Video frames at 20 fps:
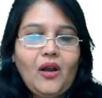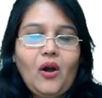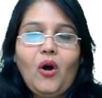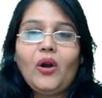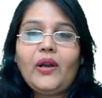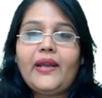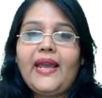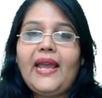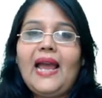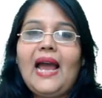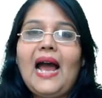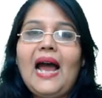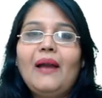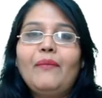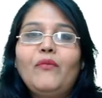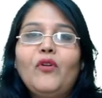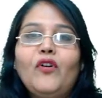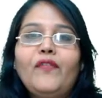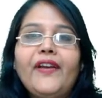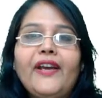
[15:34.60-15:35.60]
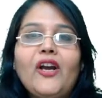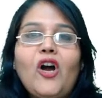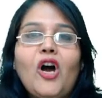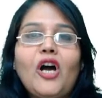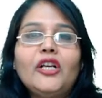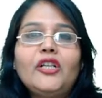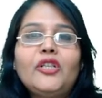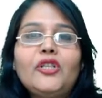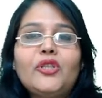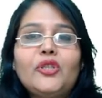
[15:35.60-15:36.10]
okay, I'm moving
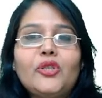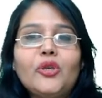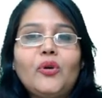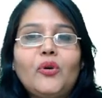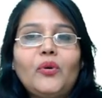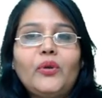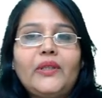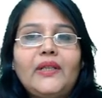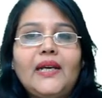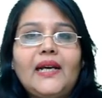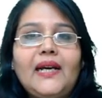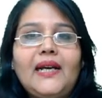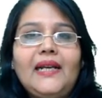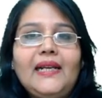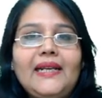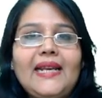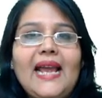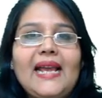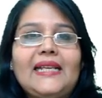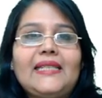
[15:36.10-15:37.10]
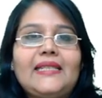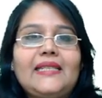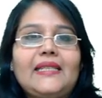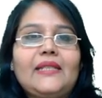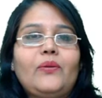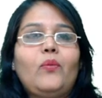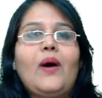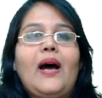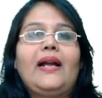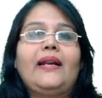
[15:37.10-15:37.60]
on to the
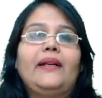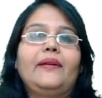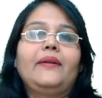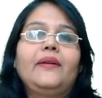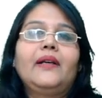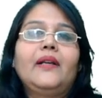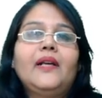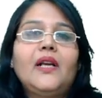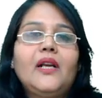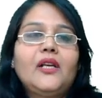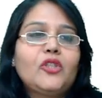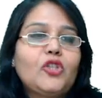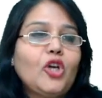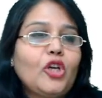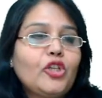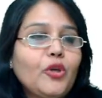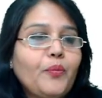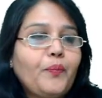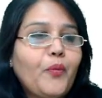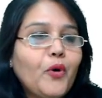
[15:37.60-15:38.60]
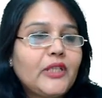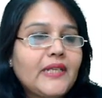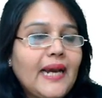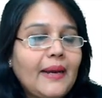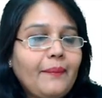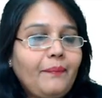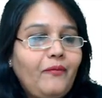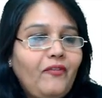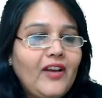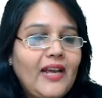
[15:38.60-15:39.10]
next one. So to put
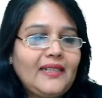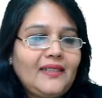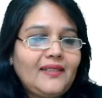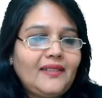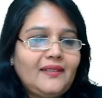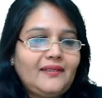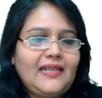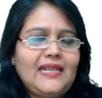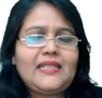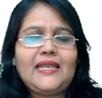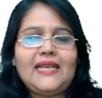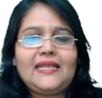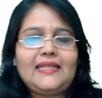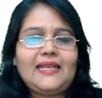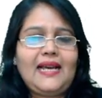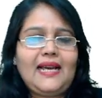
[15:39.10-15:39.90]
up with, this is